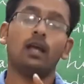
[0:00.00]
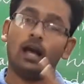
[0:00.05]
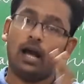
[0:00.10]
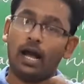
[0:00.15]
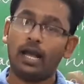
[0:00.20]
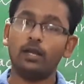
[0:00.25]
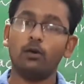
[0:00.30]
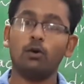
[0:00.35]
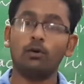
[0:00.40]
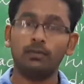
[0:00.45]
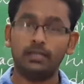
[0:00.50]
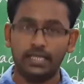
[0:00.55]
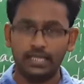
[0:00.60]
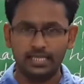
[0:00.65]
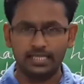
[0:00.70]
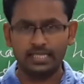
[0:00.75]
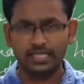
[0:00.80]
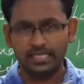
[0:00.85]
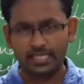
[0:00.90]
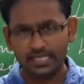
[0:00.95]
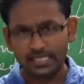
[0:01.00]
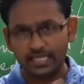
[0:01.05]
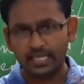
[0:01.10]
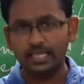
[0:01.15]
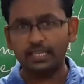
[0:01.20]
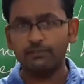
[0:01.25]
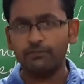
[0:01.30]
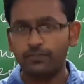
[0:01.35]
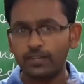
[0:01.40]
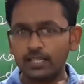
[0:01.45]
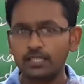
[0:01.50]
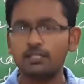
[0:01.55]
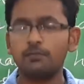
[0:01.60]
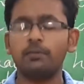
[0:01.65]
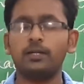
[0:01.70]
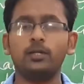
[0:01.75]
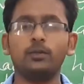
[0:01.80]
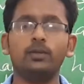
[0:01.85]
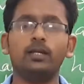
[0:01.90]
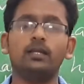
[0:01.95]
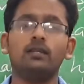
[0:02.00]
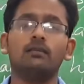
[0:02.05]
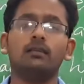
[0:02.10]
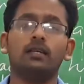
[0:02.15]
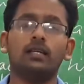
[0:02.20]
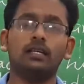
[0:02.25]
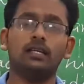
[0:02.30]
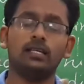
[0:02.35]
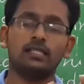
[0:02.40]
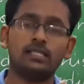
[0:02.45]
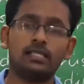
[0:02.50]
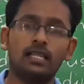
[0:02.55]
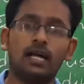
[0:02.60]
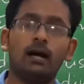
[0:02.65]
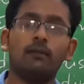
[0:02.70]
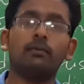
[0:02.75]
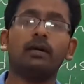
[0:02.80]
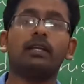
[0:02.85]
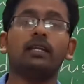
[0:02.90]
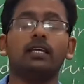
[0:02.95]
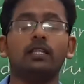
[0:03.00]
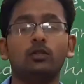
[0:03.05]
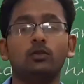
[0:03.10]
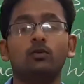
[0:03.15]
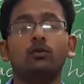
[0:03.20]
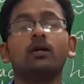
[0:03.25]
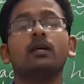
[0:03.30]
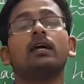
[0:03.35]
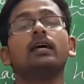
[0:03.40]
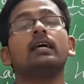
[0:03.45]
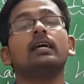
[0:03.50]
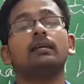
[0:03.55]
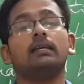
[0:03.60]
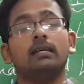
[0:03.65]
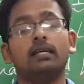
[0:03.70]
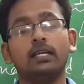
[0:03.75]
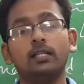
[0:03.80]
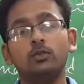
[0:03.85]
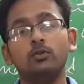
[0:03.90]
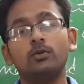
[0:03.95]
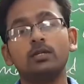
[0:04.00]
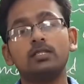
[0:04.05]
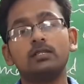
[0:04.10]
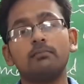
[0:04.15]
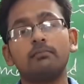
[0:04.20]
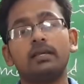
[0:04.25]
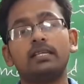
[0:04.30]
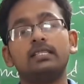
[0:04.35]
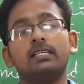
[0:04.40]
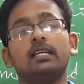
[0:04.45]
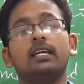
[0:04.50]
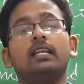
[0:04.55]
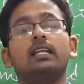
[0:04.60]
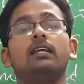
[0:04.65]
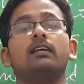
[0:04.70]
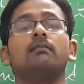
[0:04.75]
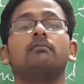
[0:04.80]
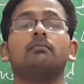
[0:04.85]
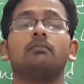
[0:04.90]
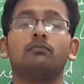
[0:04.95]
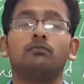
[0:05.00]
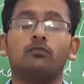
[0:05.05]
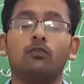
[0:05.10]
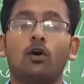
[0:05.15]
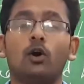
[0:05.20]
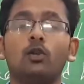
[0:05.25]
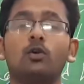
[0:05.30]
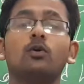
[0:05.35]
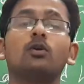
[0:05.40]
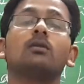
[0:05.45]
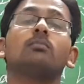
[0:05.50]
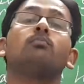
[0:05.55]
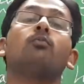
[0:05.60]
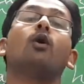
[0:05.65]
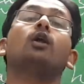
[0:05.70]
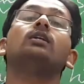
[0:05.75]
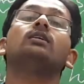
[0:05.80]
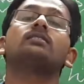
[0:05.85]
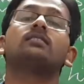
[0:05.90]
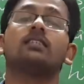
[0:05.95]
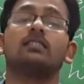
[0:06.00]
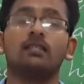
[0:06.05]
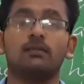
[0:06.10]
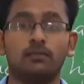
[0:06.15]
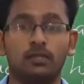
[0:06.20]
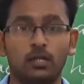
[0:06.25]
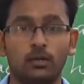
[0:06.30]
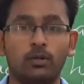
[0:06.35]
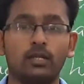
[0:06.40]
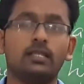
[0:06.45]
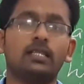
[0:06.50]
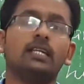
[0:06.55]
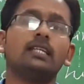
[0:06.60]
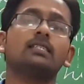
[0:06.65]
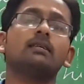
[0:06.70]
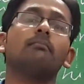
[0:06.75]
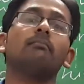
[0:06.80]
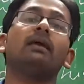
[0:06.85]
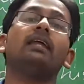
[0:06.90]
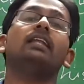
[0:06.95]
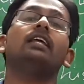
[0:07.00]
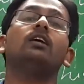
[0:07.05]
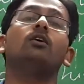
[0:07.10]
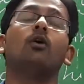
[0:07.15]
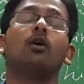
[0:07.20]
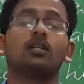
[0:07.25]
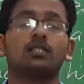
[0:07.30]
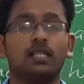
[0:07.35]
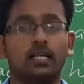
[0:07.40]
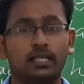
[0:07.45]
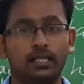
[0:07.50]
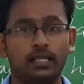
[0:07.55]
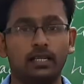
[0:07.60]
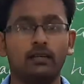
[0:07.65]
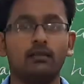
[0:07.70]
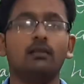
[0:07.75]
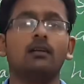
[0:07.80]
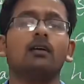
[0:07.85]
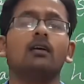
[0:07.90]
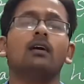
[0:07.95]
I hope that this is the difference between Islam and Hindu. Hinduism basically followed polytheism theory. There is a many gods are there.